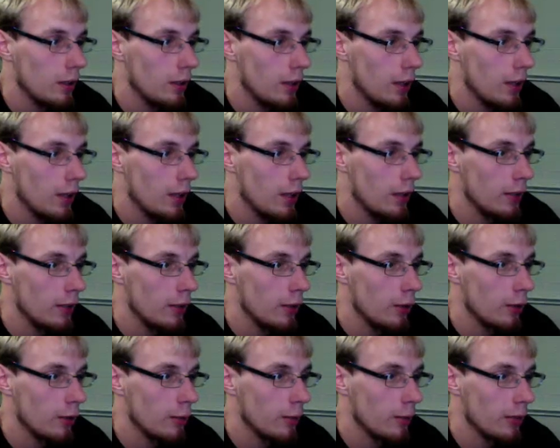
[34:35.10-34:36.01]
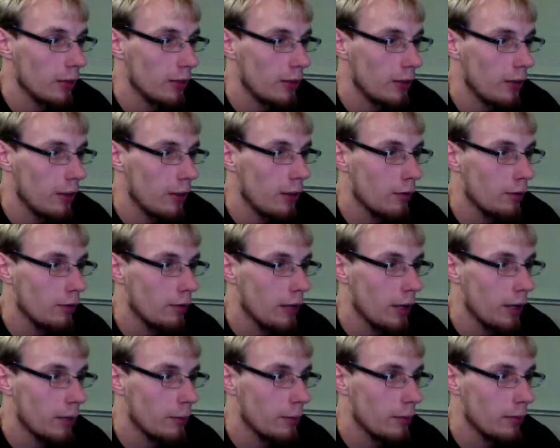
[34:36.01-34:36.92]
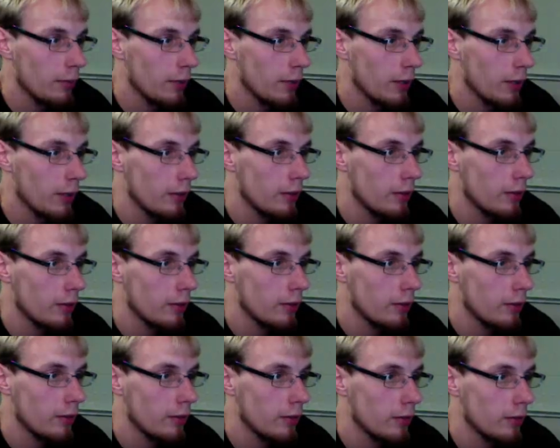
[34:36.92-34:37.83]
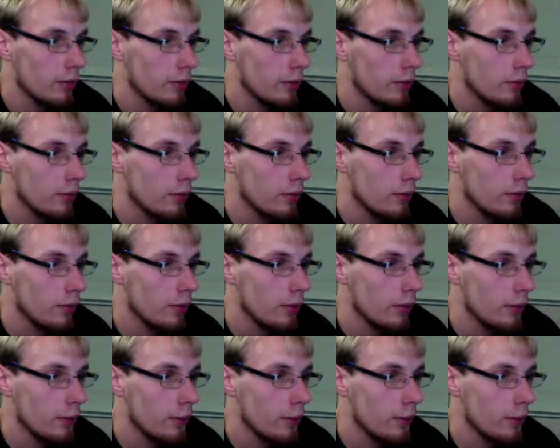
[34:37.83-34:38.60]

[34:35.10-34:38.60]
And knowing myself, I'd be right. So